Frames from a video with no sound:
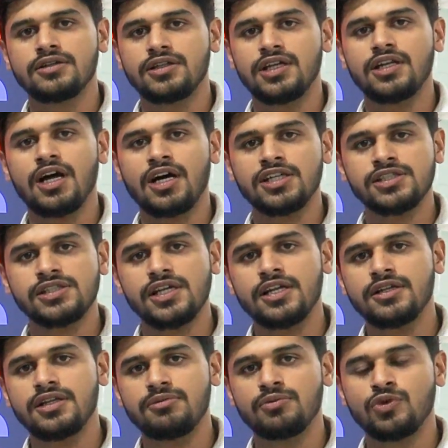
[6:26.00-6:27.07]
The last
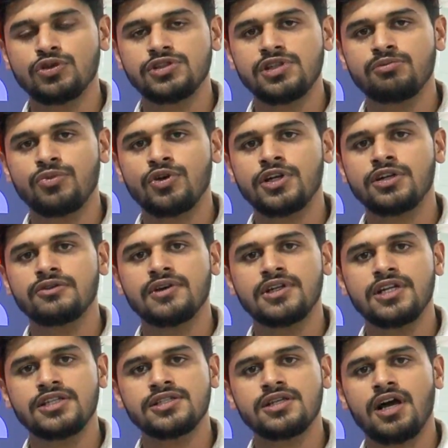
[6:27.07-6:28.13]
and the most important
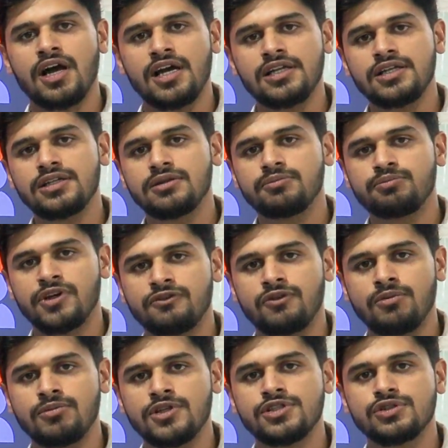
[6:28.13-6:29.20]
one is high
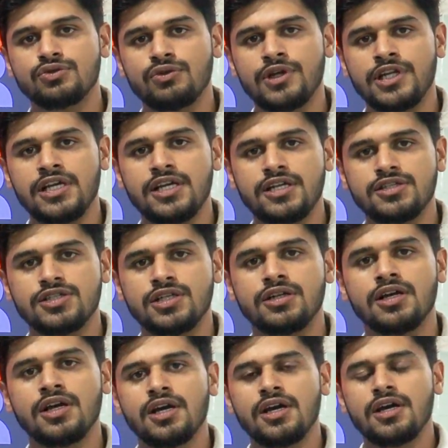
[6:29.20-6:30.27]
performance query engine.
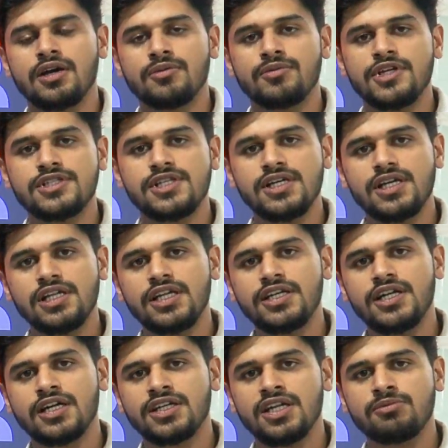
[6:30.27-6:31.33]

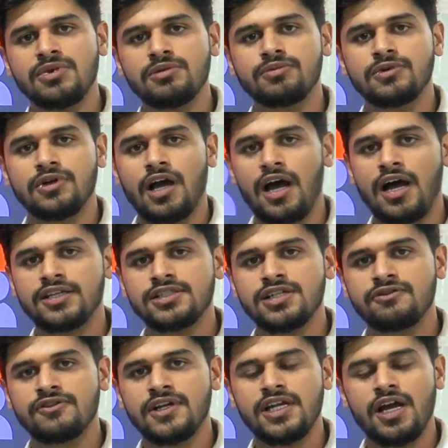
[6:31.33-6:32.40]
Basically DuckDB
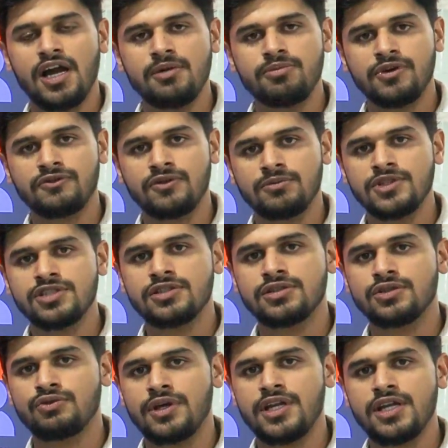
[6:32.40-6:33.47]
has a very high performance
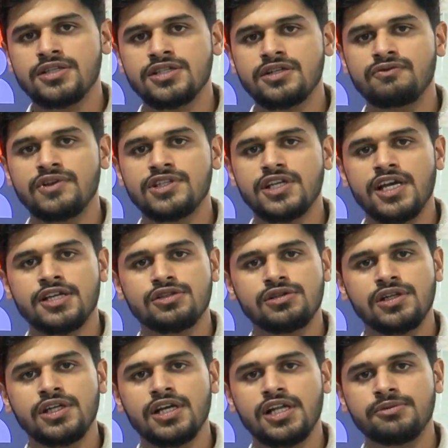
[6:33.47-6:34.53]
query engine which
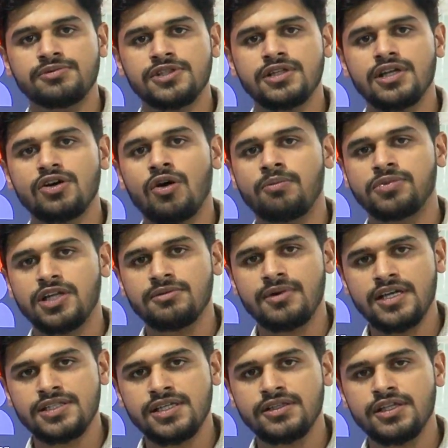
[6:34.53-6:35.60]
actually helps in
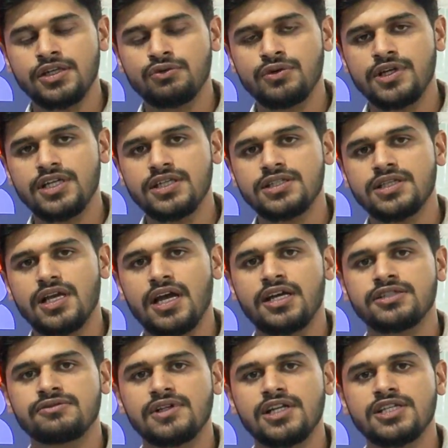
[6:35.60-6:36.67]
optimizing the queries
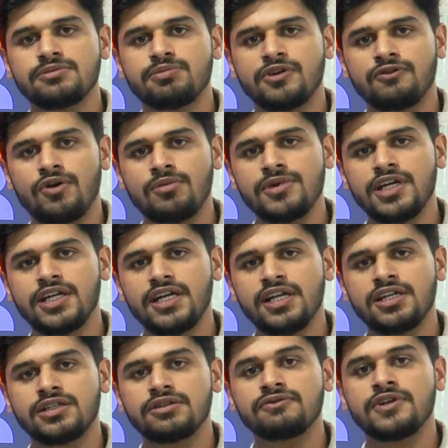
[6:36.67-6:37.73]
as well as performing it
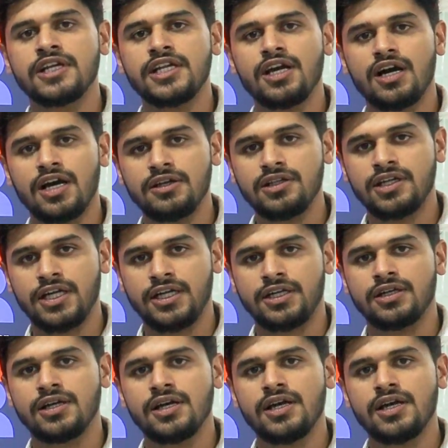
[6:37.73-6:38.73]
at a very high rate.